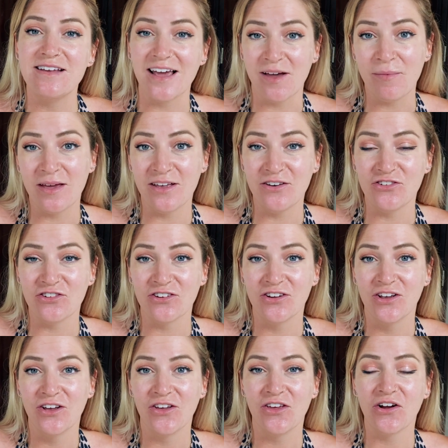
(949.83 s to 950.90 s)
damage
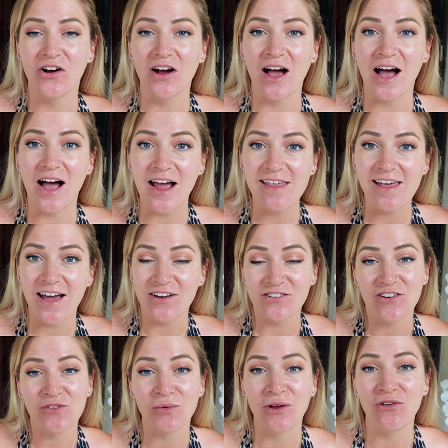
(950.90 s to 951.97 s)
your
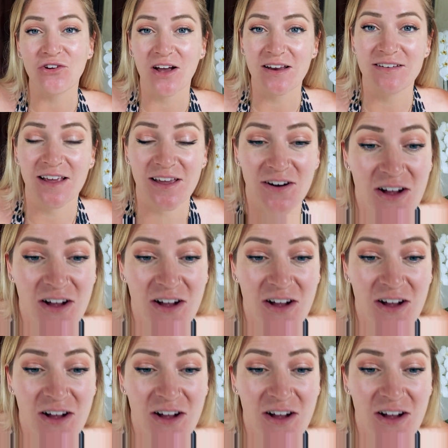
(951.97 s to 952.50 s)
eyelashes when you try and take it